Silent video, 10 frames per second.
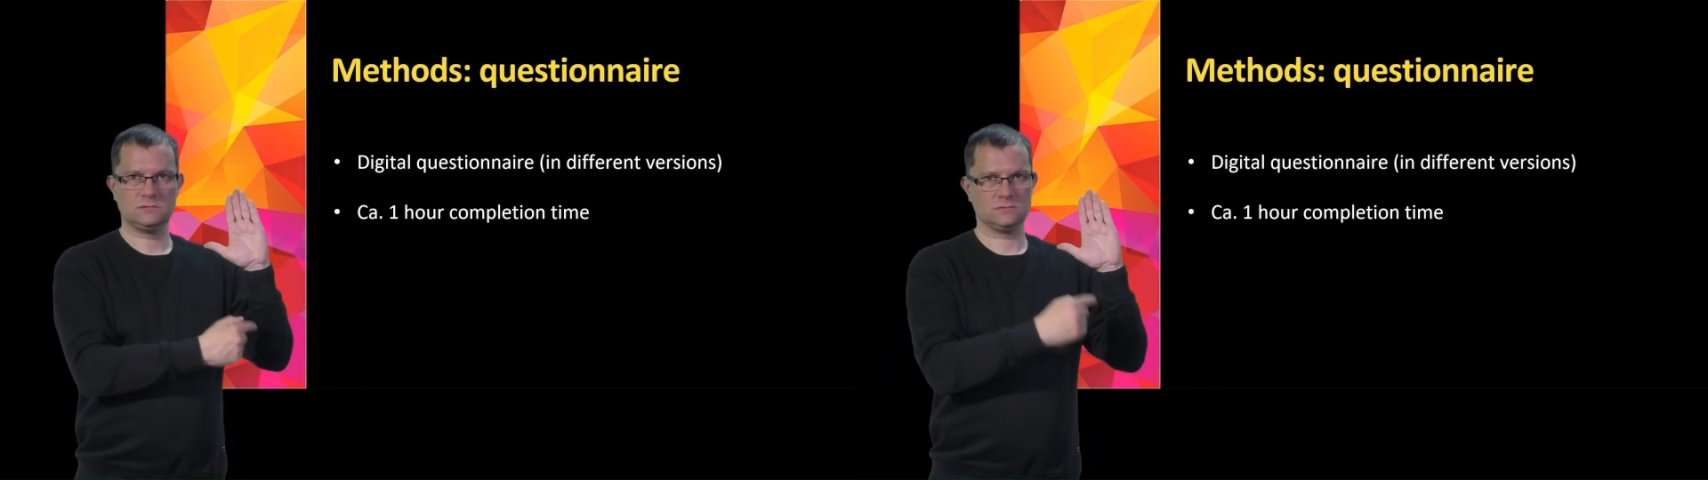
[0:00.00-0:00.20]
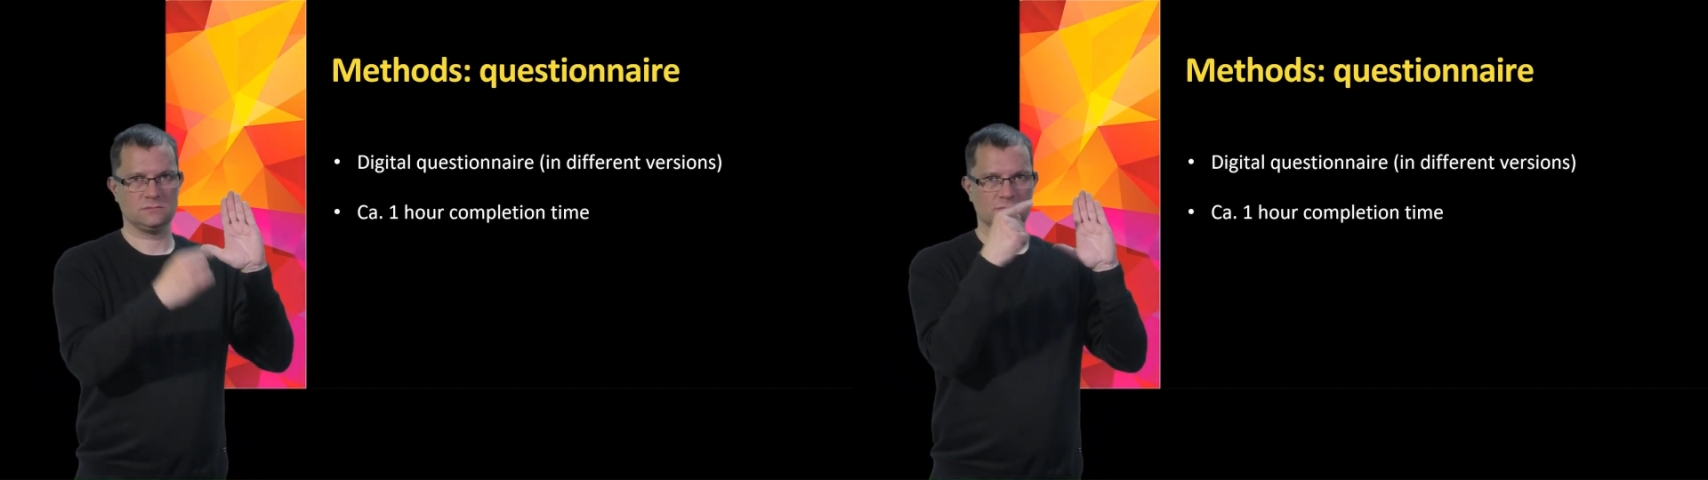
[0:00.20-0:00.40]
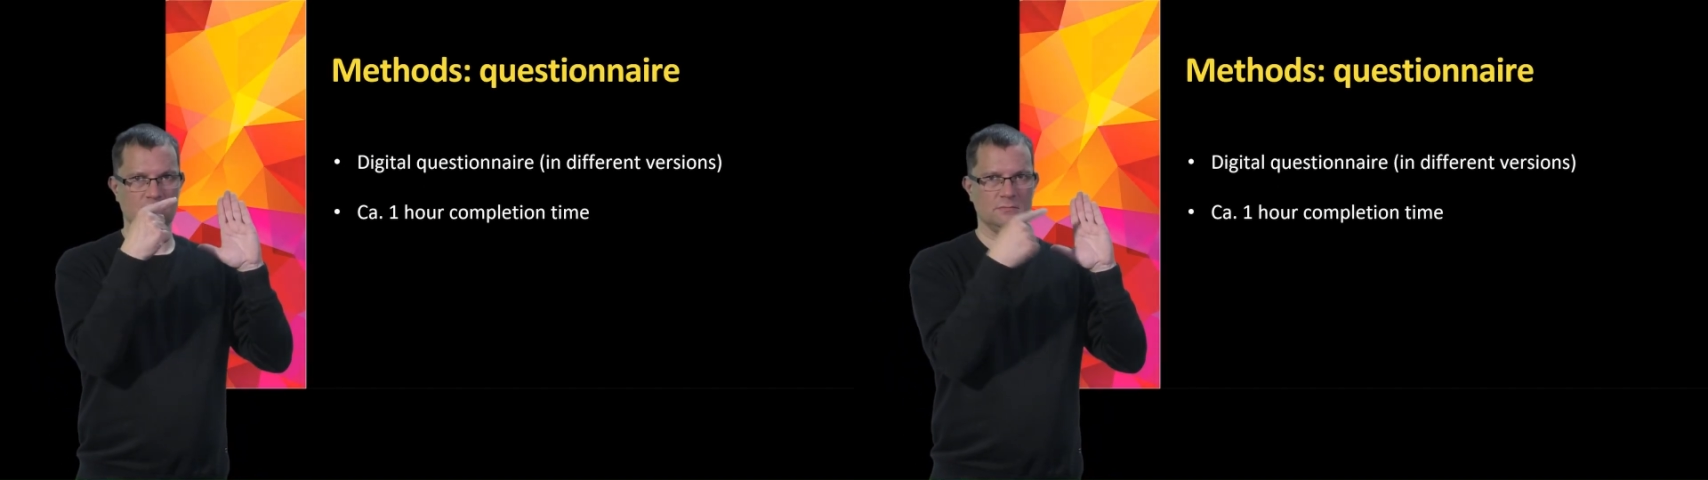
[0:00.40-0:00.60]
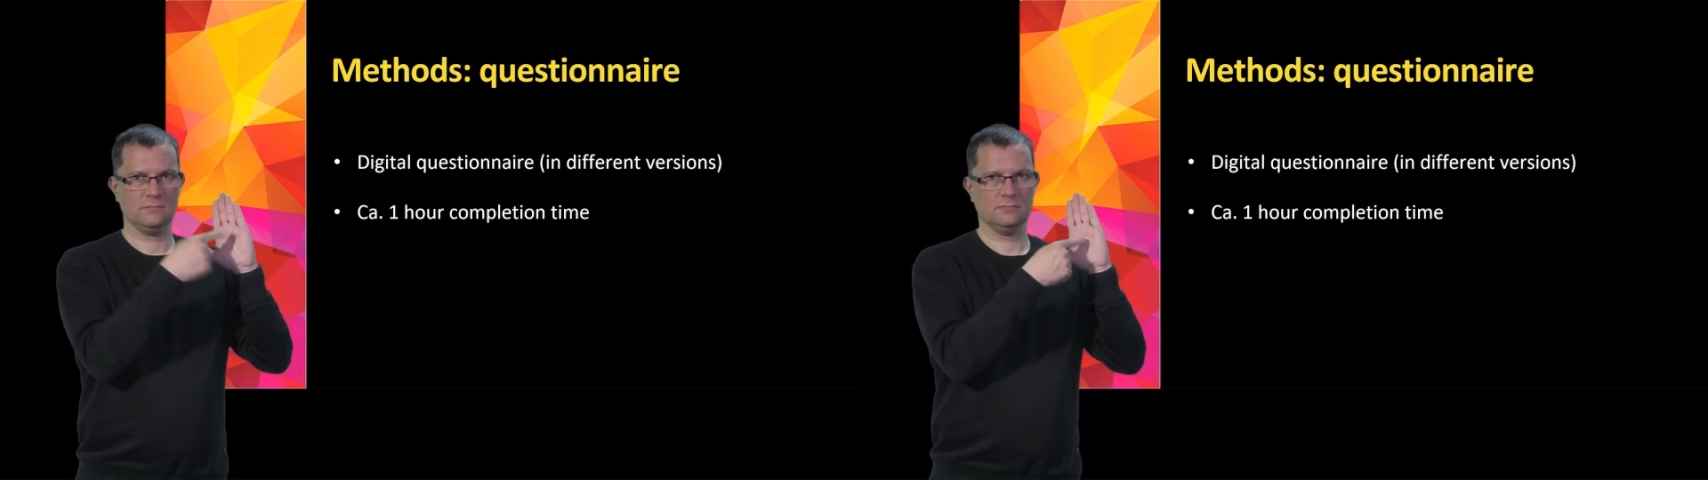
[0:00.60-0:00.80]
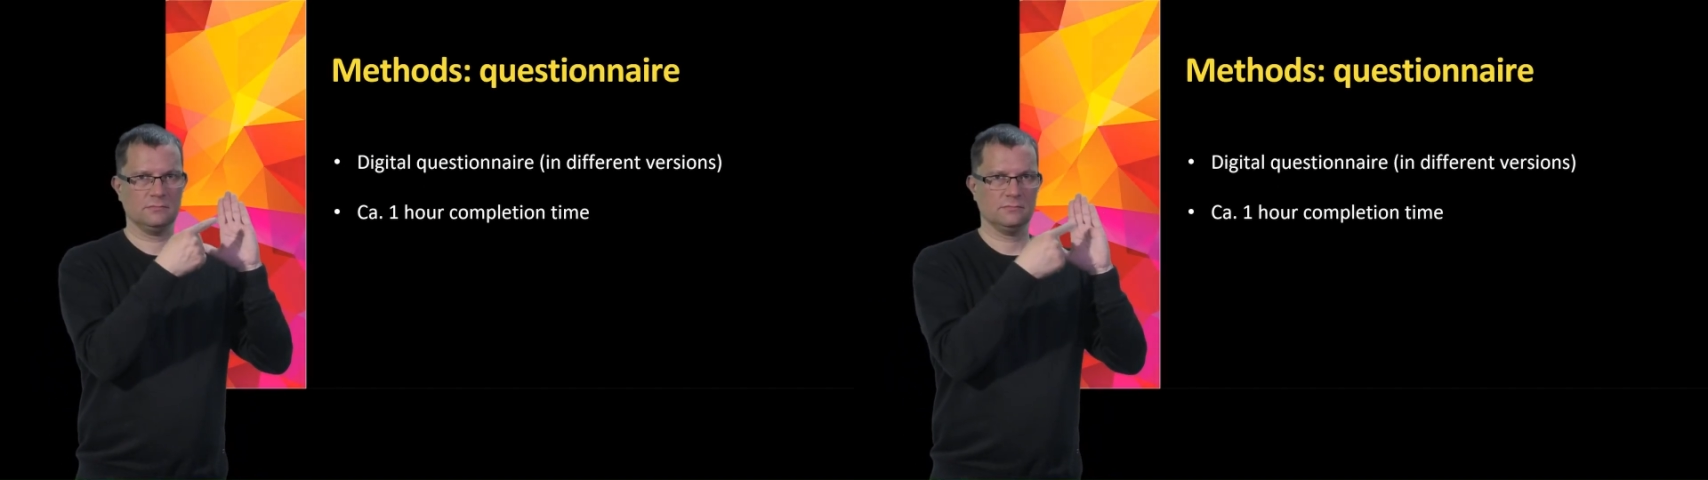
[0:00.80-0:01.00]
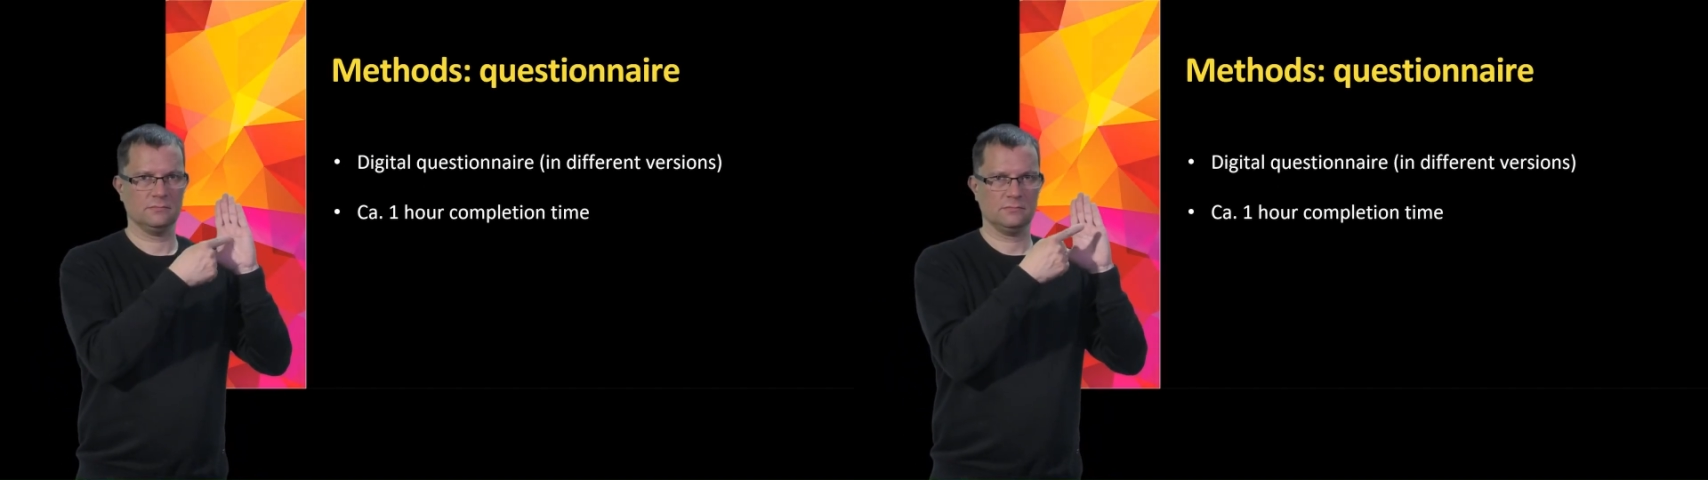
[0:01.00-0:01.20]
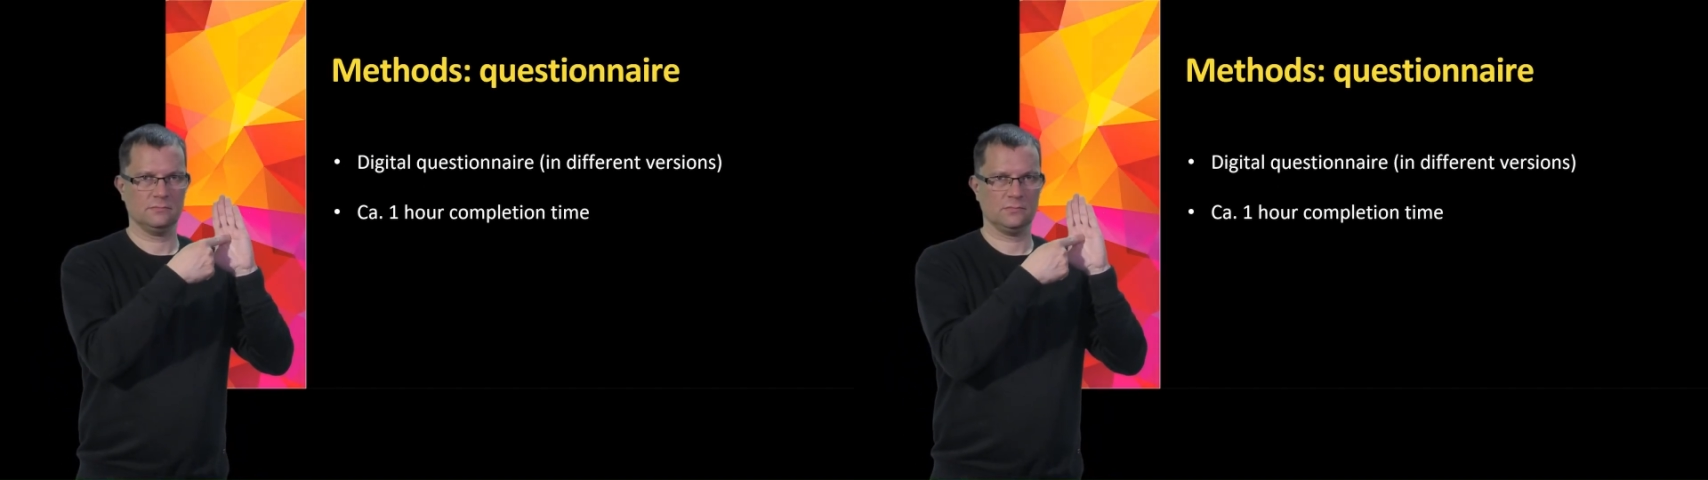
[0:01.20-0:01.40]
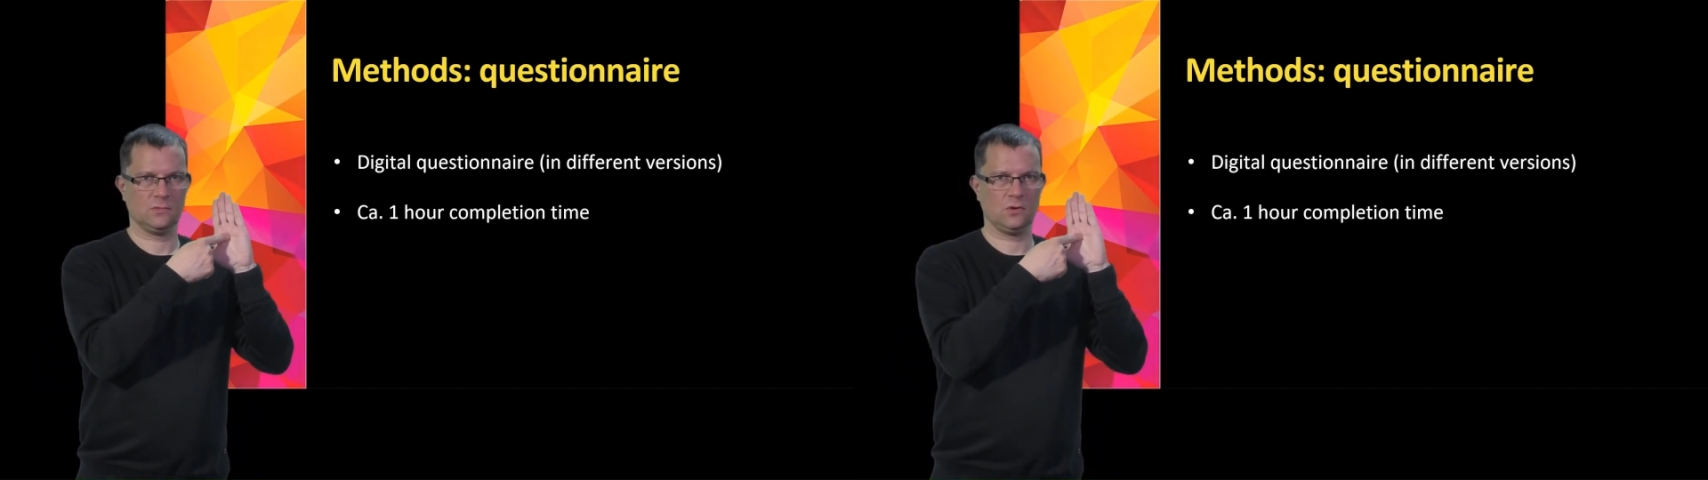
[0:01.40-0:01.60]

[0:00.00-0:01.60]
We asked people which